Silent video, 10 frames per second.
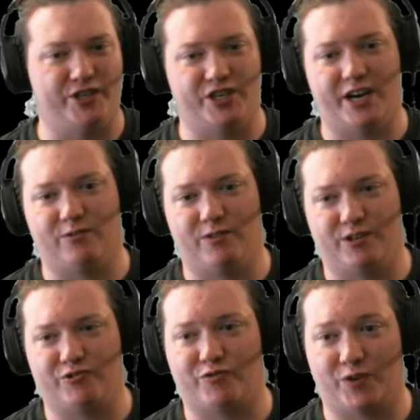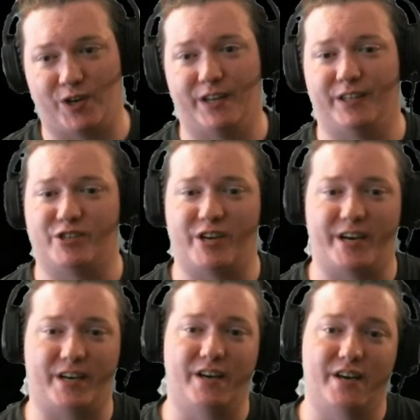Shadowrunners for Kindly
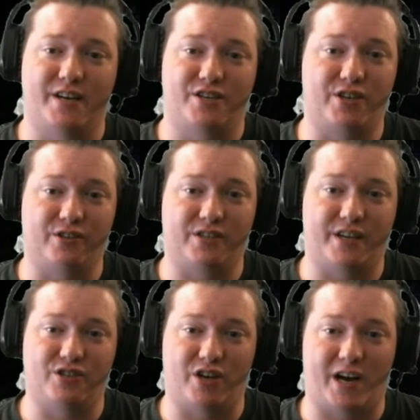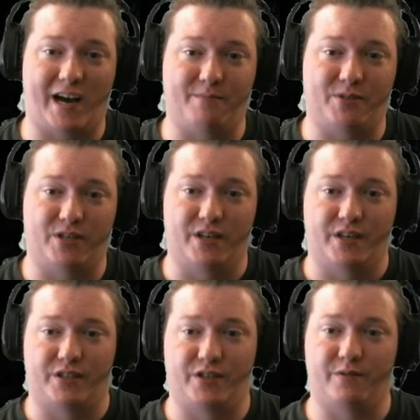Chang. She'll send jobs
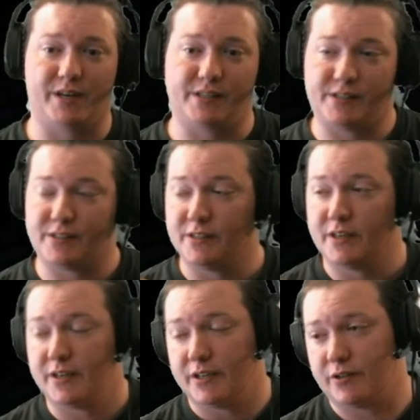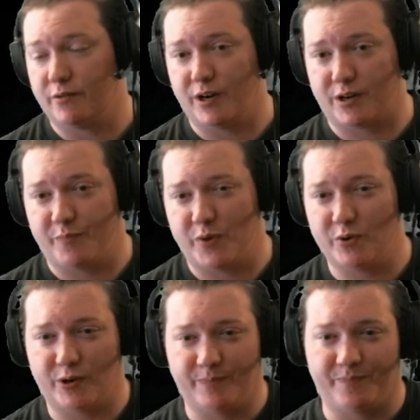to us through our
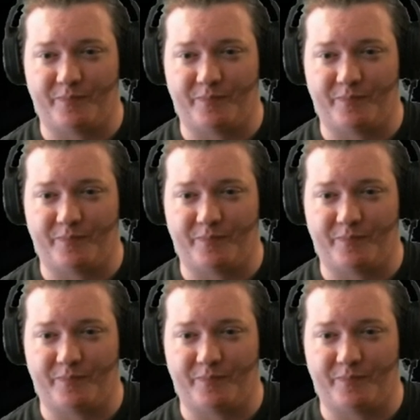computer.